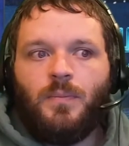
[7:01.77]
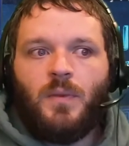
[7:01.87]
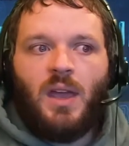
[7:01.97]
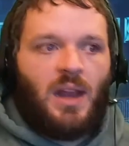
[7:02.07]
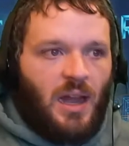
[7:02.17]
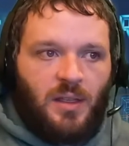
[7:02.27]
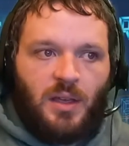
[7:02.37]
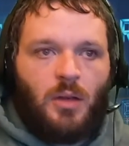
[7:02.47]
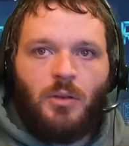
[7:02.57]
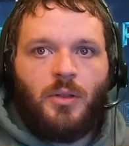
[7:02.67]
at
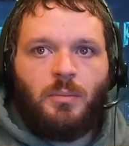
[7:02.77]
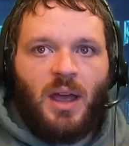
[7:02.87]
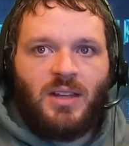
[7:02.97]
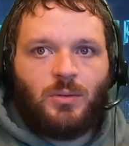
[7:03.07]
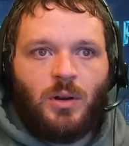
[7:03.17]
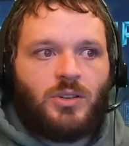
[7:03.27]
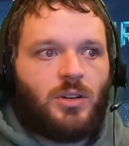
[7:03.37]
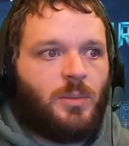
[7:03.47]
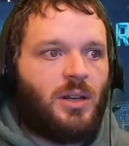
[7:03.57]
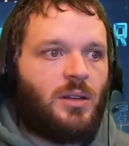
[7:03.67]
anything other than pass rush. I
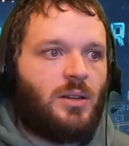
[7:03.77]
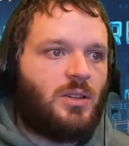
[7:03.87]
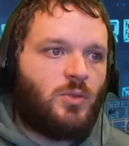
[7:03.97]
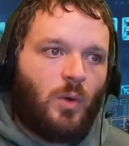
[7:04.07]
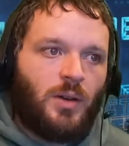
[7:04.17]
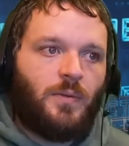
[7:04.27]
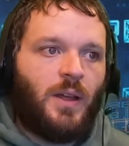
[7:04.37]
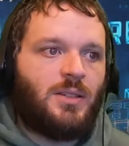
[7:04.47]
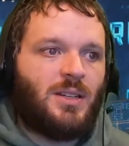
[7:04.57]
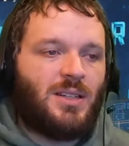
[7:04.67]
mean, his run
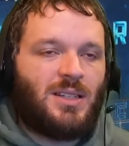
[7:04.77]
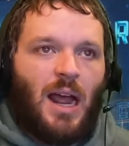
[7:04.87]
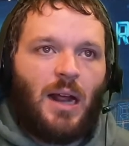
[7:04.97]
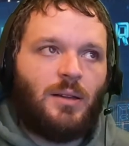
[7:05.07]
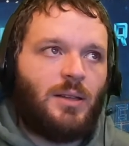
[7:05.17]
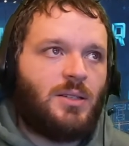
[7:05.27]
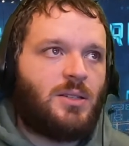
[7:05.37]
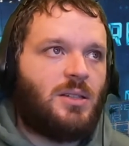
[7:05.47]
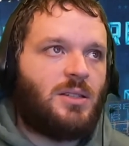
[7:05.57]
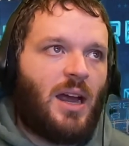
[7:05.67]
defense and his tackling is,
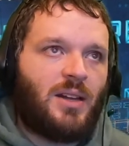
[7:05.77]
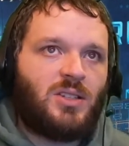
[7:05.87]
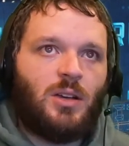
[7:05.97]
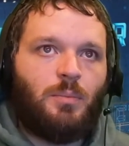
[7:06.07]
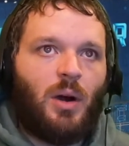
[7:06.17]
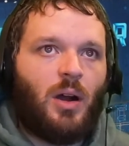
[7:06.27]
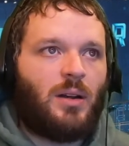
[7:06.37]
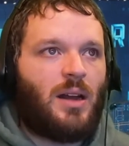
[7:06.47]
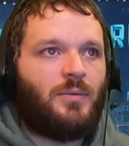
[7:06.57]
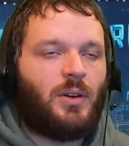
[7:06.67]
is kind of subpar,
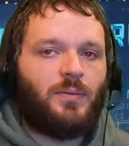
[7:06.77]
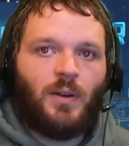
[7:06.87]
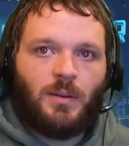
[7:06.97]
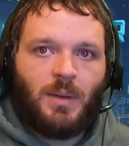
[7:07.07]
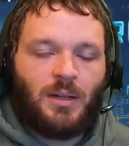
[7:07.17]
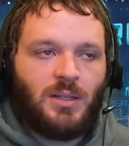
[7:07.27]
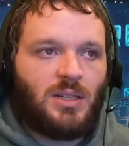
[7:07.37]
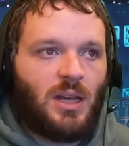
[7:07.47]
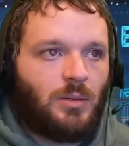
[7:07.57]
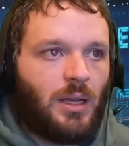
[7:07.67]
not a very fundamentally
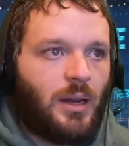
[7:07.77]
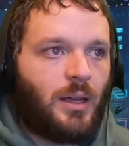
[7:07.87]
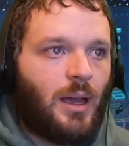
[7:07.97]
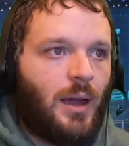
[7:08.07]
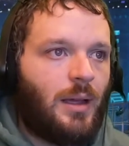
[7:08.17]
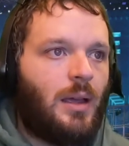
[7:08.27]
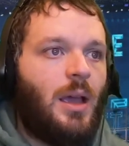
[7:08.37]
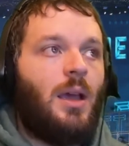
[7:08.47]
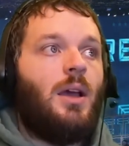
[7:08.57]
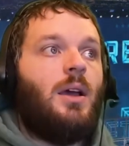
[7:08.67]
sound kind of guy.
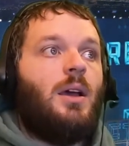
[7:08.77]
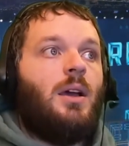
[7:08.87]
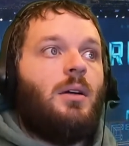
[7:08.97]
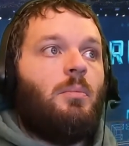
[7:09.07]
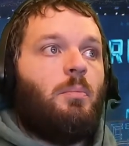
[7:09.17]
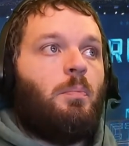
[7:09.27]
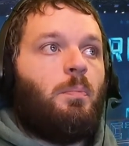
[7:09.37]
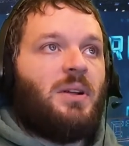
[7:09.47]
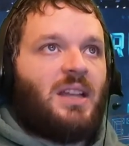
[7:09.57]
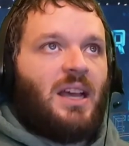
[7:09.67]

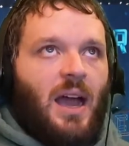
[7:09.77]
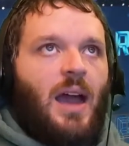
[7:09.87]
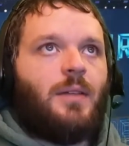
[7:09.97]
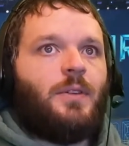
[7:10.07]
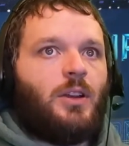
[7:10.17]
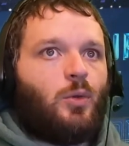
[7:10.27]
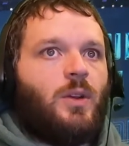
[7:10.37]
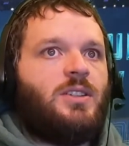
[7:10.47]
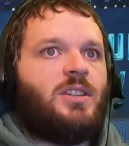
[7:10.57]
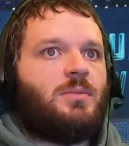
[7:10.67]
But that kind of
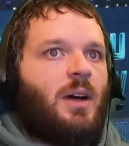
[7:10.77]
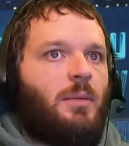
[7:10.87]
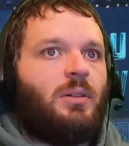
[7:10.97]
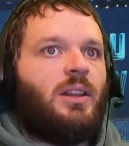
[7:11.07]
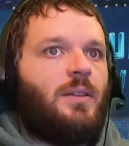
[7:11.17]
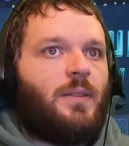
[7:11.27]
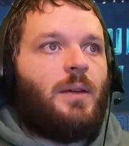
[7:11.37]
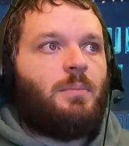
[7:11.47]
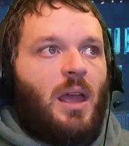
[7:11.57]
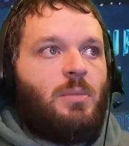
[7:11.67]
increases my belief that
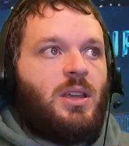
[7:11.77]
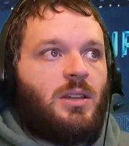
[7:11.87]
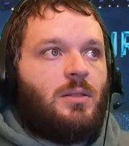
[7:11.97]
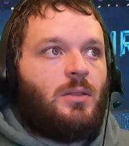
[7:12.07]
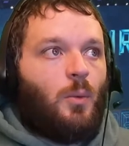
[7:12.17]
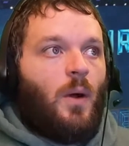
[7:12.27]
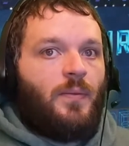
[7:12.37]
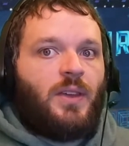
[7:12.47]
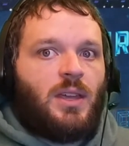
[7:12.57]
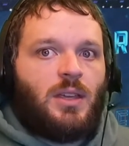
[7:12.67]
maybe he, the one
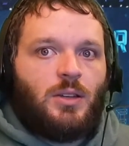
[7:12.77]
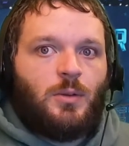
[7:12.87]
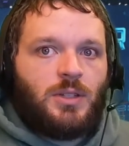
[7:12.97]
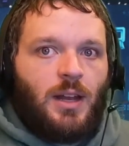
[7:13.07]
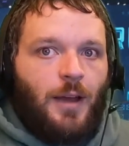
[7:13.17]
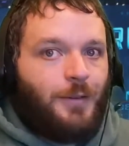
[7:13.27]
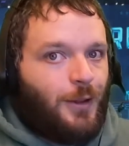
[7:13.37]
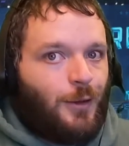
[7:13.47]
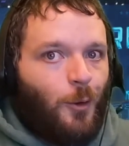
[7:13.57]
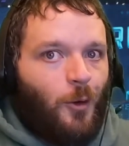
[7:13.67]
thing he can do is get after
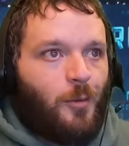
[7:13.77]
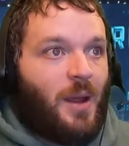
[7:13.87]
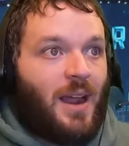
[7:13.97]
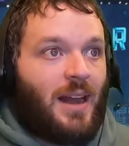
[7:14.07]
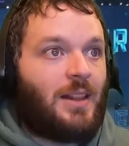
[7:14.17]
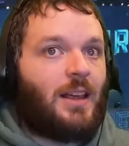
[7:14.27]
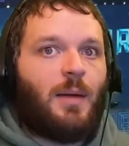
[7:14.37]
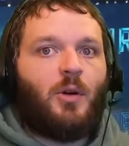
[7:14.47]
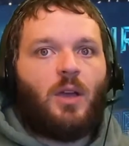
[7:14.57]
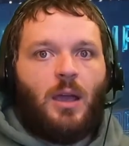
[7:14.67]
the quarterback, and I think
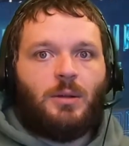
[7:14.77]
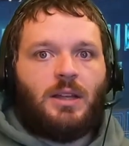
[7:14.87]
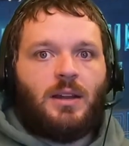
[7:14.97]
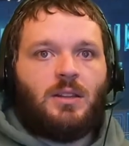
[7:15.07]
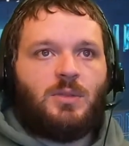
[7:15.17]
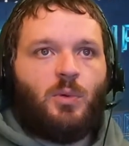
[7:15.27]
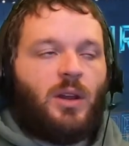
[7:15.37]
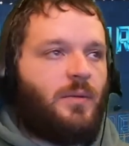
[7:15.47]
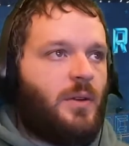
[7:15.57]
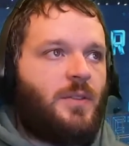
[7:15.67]
I'm okay with that at this point.
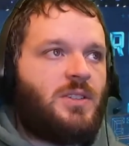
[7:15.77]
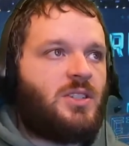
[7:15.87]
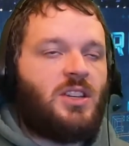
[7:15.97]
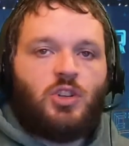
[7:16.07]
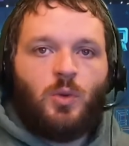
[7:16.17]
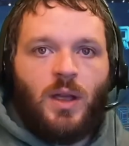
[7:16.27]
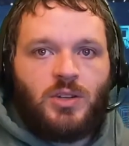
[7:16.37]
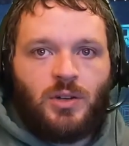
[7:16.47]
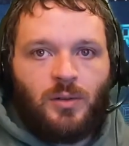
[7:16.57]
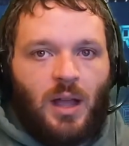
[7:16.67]
Even if he's a
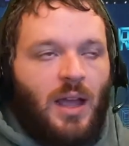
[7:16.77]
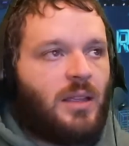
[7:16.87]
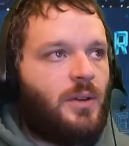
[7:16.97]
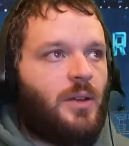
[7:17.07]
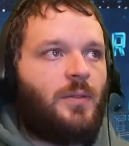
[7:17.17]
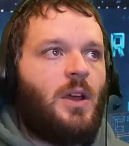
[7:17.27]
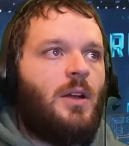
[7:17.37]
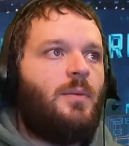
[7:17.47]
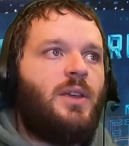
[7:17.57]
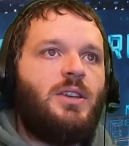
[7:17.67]
situational guy, even if
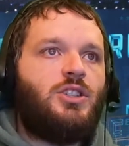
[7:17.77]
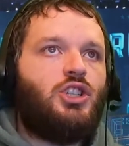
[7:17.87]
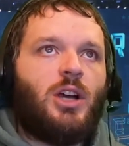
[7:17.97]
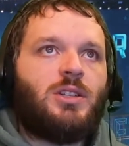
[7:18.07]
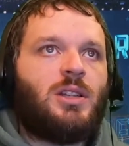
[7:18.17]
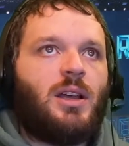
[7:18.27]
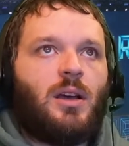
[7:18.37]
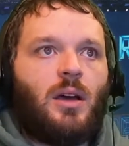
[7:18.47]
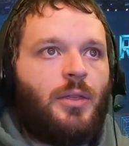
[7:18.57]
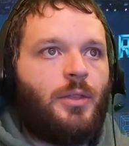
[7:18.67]
he's just like
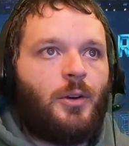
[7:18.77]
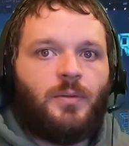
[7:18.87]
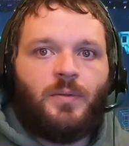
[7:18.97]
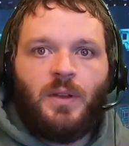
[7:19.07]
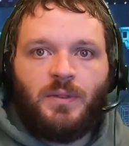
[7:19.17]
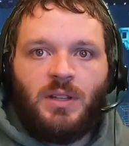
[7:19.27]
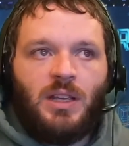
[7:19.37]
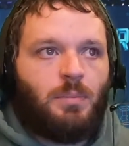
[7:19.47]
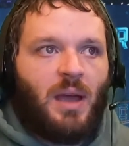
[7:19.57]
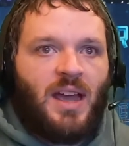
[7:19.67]
a, a third and
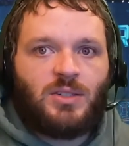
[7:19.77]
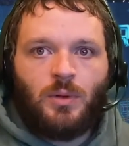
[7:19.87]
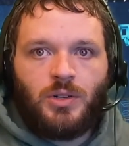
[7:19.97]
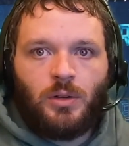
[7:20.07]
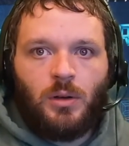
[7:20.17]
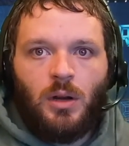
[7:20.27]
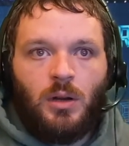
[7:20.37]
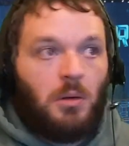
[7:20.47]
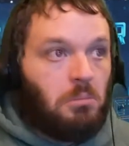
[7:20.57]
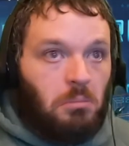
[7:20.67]
15 pass rusher,
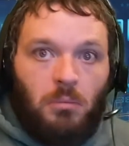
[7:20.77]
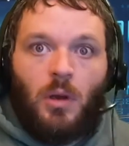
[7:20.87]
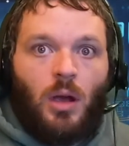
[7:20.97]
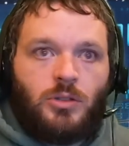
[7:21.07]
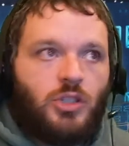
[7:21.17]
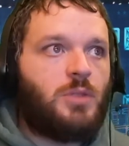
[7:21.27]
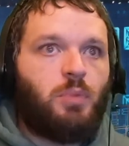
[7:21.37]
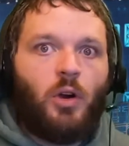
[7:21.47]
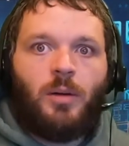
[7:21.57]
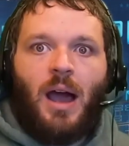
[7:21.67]
just
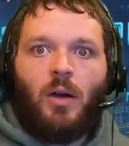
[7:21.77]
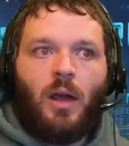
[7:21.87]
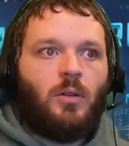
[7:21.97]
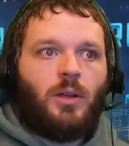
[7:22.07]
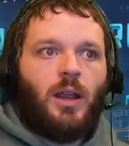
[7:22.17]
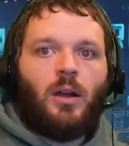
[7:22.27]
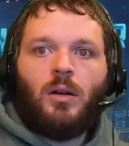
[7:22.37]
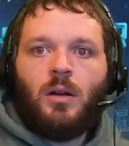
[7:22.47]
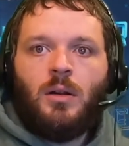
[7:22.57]
put him out. I don't care.